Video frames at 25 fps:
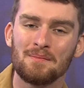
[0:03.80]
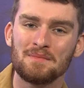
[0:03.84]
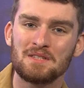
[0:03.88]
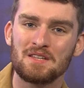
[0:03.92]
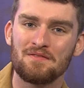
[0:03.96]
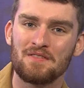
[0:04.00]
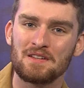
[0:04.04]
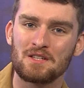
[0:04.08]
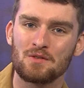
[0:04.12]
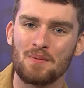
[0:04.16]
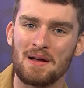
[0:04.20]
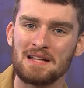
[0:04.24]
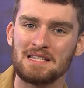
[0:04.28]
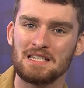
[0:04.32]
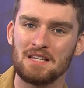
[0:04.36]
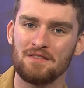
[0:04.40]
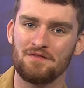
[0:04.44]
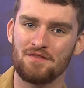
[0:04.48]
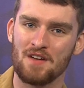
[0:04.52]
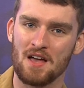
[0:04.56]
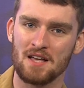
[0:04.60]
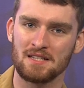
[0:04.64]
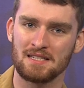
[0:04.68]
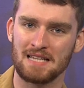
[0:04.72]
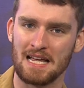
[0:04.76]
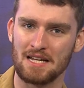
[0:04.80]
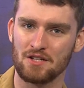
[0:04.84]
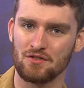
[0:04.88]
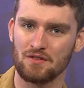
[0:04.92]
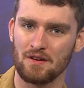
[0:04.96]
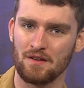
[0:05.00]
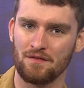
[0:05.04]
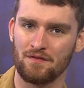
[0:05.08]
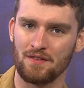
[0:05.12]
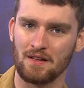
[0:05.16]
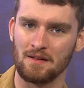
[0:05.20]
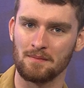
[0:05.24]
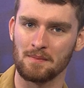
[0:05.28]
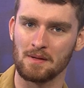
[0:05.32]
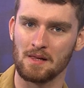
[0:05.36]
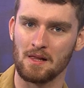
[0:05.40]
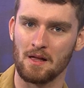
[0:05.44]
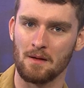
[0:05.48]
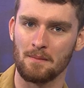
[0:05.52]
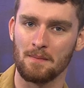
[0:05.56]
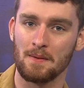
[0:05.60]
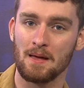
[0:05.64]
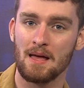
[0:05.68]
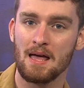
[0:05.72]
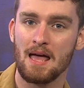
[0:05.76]
to the 21st Century Film
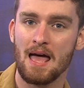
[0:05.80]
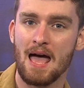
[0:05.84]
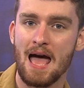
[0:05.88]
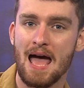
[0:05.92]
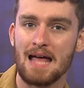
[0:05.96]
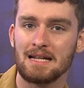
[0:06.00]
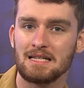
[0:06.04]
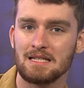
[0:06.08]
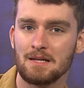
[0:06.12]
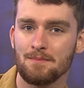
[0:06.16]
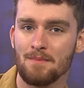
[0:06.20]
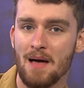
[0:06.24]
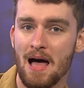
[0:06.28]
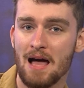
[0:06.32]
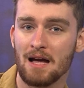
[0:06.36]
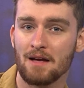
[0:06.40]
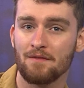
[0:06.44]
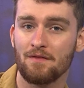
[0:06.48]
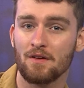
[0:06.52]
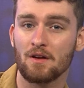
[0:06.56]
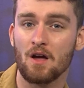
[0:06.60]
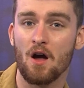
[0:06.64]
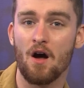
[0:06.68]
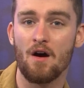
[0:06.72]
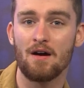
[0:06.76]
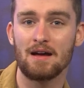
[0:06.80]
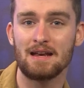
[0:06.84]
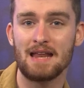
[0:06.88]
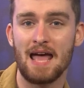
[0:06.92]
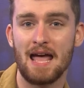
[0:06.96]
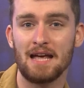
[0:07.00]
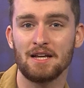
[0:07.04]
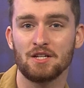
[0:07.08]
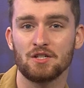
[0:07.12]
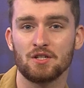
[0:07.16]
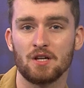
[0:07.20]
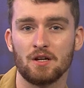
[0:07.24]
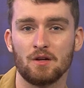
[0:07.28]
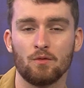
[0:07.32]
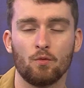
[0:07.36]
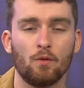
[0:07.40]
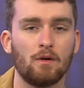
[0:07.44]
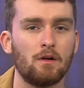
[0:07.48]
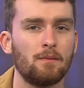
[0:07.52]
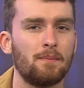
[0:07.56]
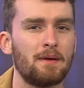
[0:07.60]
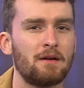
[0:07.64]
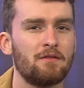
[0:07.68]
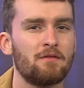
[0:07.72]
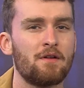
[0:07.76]
Club, and to mark the Coronation, we'll
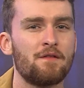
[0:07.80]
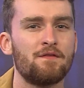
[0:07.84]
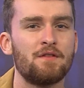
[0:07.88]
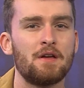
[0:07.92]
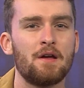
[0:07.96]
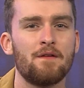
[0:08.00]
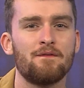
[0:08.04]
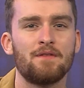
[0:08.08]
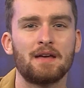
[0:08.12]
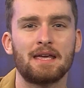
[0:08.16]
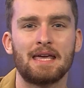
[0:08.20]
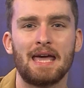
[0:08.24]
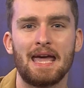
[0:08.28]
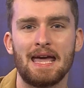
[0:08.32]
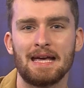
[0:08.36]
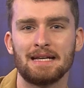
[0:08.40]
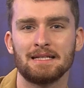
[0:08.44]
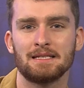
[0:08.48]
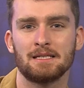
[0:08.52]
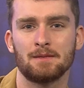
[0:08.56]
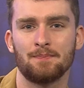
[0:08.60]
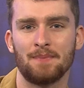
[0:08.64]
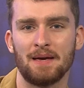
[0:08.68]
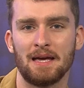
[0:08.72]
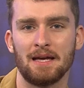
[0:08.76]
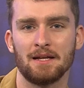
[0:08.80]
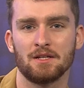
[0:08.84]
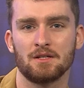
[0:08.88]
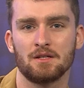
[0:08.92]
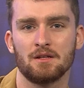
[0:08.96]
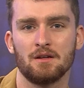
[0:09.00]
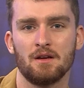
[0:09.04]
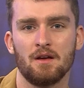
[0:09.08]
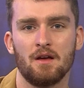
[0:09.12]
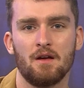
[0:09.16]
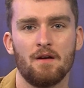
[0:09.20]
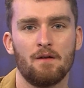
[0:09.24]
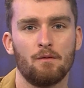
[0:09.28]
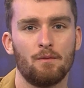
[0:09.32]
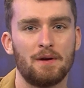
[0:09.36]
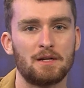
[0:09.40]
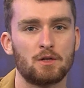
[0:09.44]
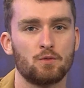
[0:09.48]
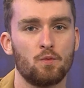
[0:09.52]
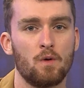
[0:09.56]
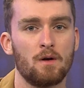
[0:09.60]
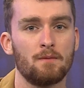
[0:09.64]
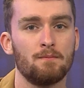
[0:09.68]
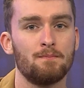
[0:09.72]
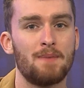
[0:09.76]
be reviewing The King's Speech, which
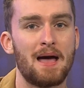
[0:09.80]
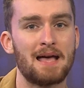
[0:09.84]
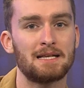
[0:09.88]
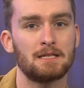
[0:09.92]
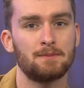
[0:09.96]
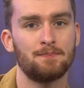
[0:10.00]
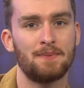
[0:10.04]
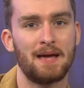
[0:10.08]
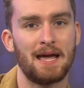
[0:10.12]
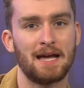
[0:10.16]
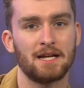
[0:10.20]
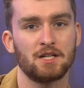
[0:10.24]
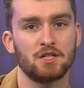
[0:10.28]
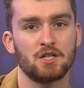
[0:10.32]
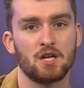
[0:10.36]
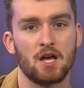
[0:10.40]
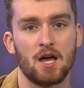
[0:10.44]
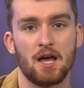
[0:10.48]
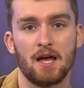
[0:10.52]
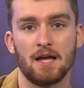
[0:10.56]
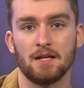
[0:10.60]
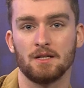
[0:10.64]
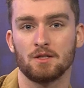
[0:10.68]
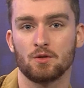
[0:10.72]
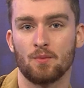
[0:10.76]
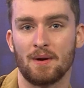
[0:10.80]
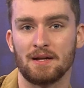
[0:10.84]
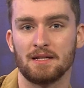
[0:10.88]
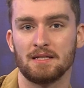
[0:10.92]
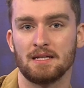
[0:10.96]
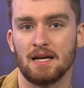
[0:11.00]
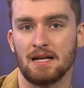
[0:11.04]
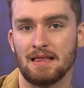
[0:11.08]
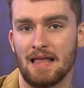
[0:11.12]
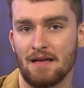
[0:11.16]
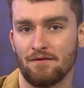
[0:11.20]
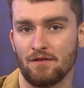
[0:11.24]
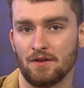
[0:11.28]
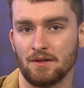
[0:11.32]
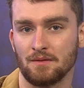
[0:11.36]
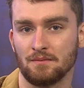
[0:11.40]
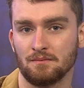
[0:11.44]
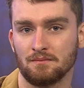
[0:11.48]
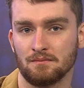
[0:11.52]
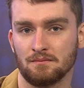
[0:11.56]
won Best Picture in 2011.